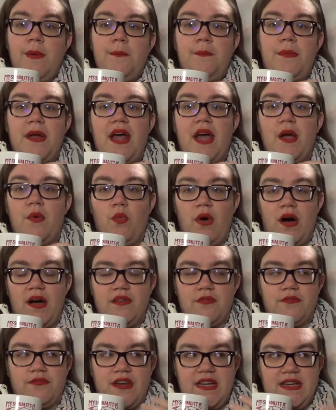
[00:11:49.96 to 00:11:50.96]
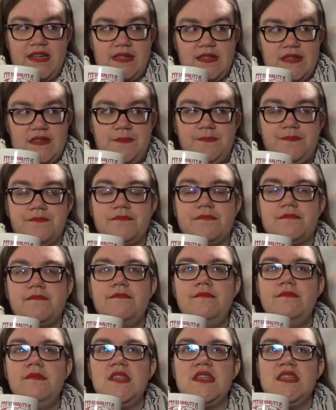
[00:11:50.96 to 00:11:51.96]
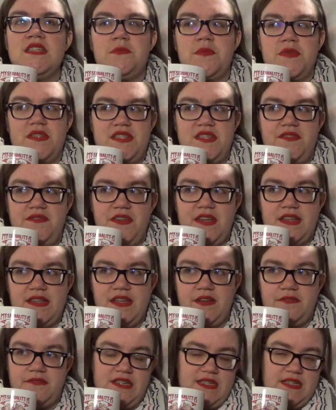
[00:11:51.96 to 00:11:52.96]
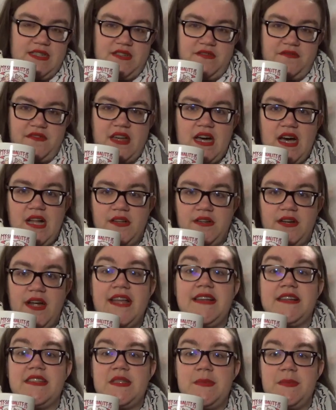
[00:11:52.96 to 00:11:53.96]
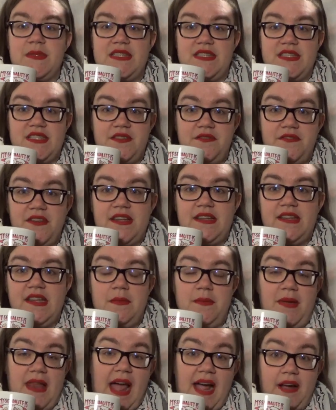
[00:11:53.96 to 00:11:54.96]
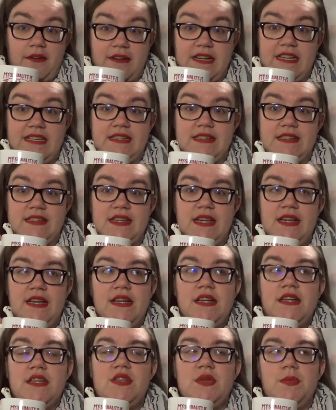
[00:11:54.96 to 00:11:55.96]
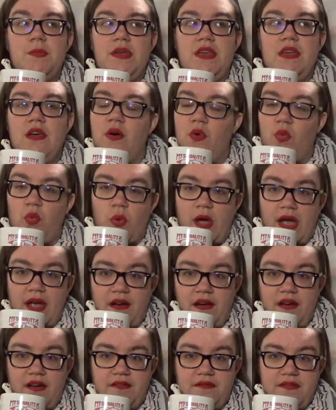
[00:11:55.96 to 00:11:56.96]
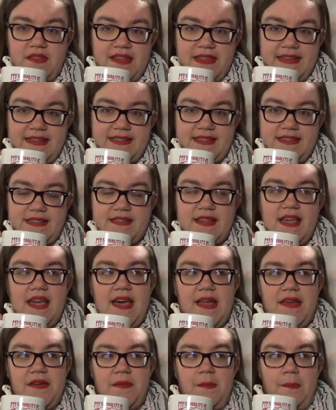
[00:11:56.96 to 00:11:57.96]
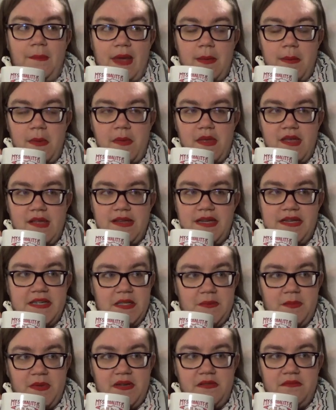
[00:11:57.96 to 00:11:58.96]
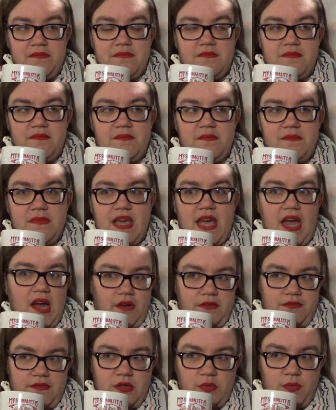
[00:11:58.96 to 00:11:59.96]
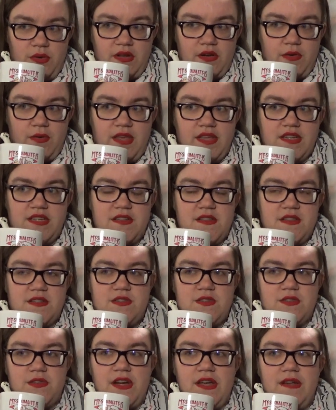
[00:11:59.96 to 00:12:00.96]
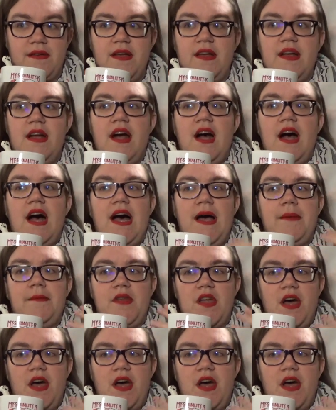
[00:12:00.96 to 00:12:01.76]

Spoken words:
but I want readers, specifically readers of color and specifically black readers, to be aware of this and maybe be a little bit careful when going into this story. I'm